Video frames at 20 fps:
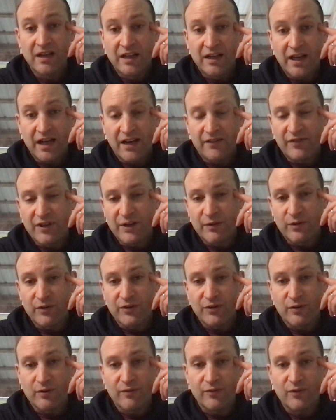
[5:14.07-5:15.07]
And I think what
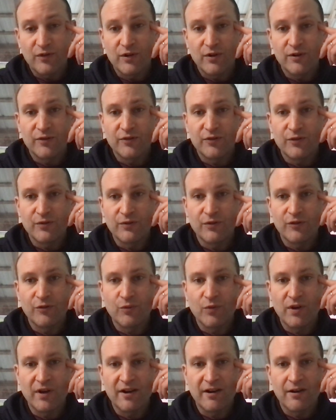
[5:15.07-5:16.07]
they're referring to is
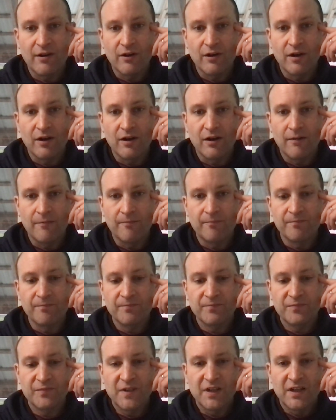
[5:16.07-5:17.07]
where
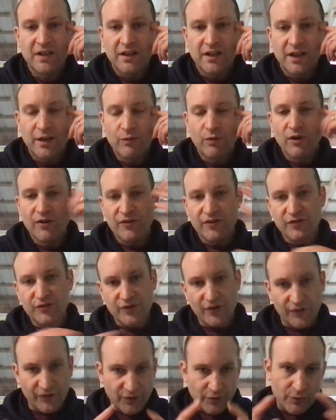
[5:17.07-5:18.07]
it wasn't
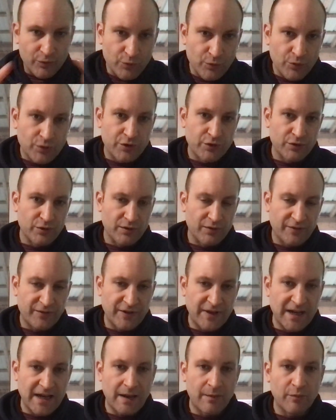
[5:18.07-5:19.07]
just the nuclear
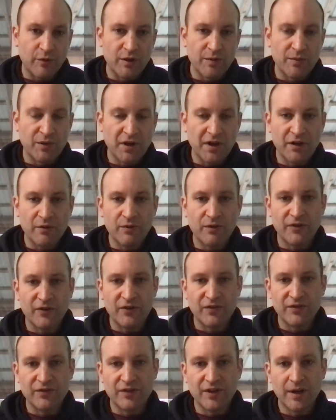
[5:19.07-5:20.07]
family, but it was a
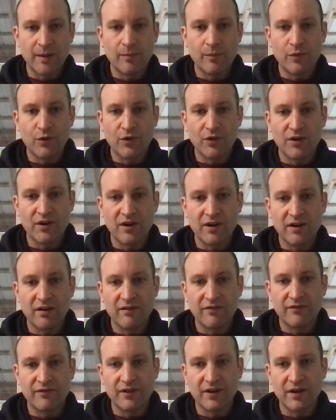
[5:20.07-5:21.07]
number
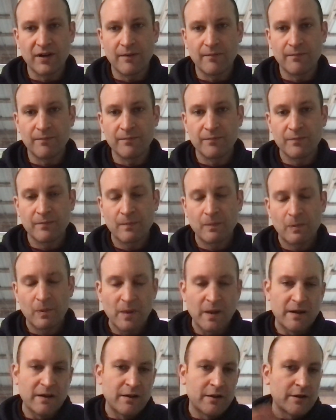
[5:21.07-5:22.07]
of
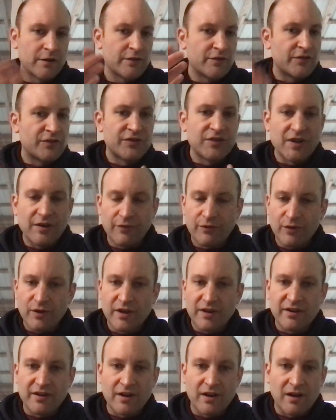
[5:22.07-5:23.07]
different,